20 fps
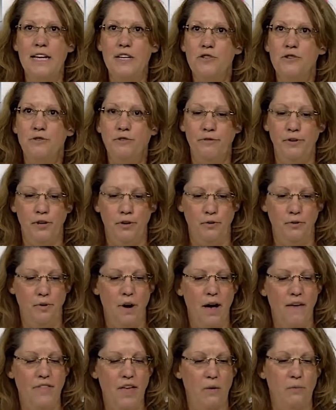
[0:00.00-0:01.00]
interview
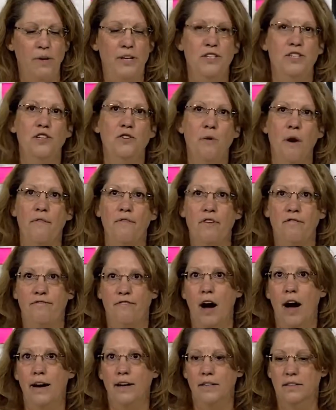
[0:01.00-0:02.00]
that we do of the
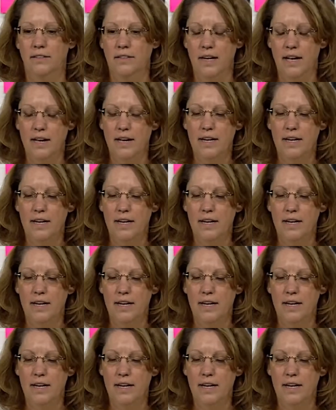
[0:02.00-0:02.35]
file.